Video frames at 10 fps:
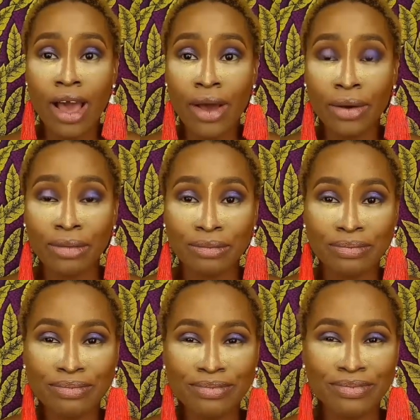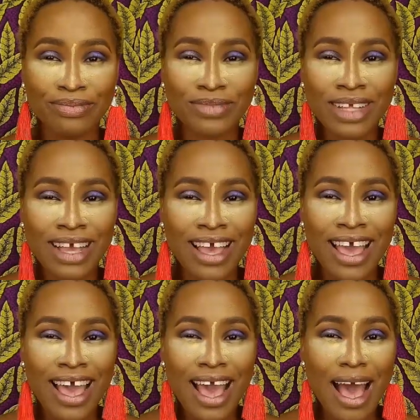Oh,
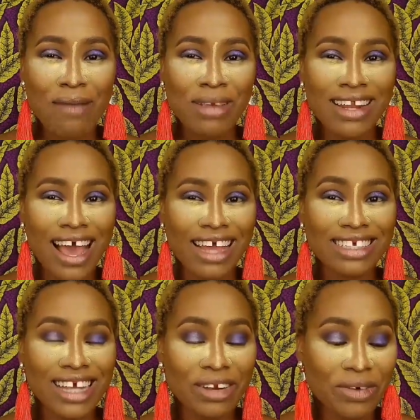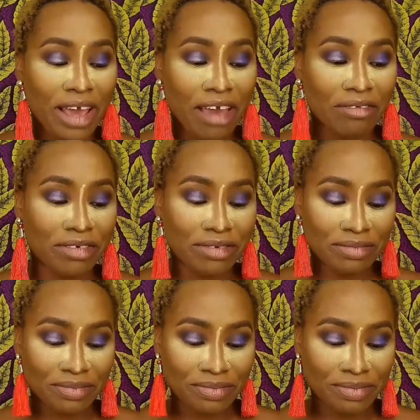I'm in eyeshadow heaven.
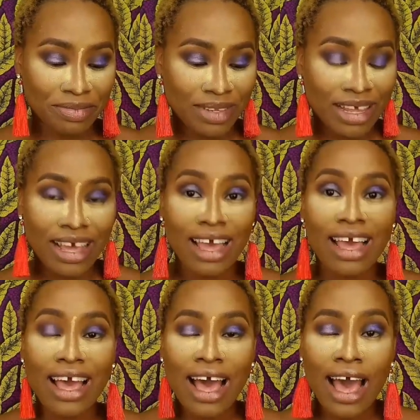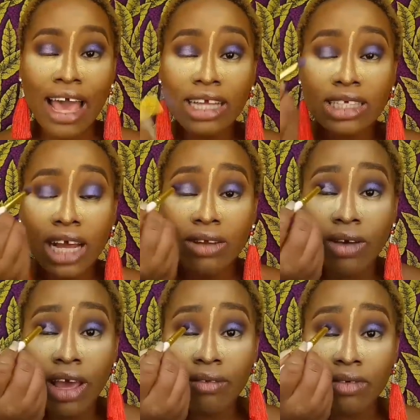
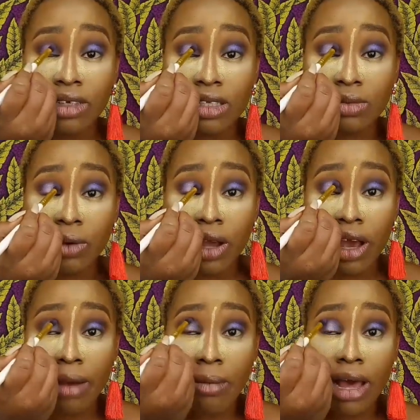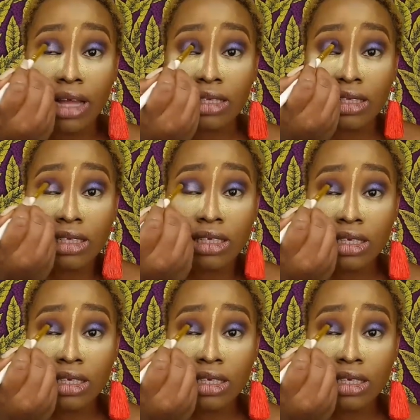Eyeshadow heaven is where I'm at.